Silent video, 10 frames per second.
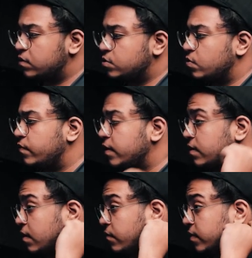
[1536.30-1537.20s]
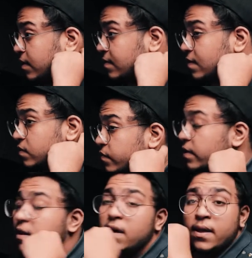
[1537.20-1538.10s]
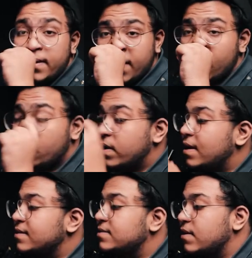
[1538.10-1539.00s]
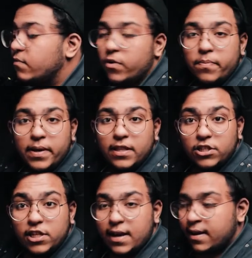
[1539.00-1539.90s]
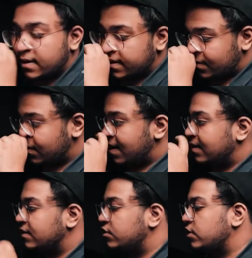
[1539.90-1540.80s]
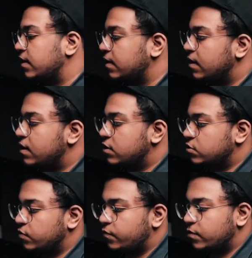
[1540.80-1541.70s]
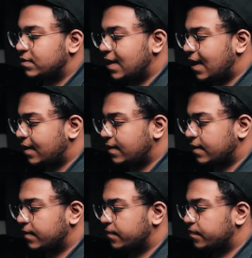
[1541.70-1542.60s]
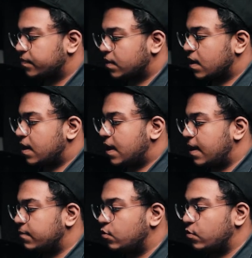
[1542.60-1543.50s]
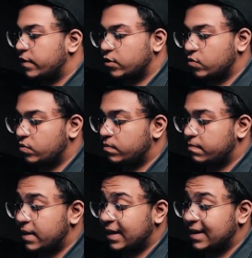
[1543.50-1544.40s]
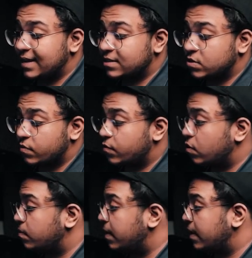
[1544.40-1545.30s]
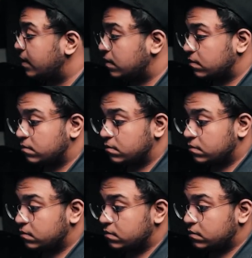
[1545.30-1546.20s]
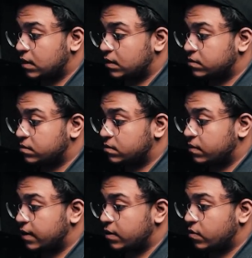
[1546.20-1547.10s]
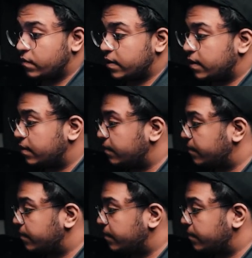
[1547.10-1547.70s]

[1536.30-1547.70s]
So we are done with this as well. Now one last thing would be the shake, to add the shake. So for that I'm going to make a nest of all my things right over here.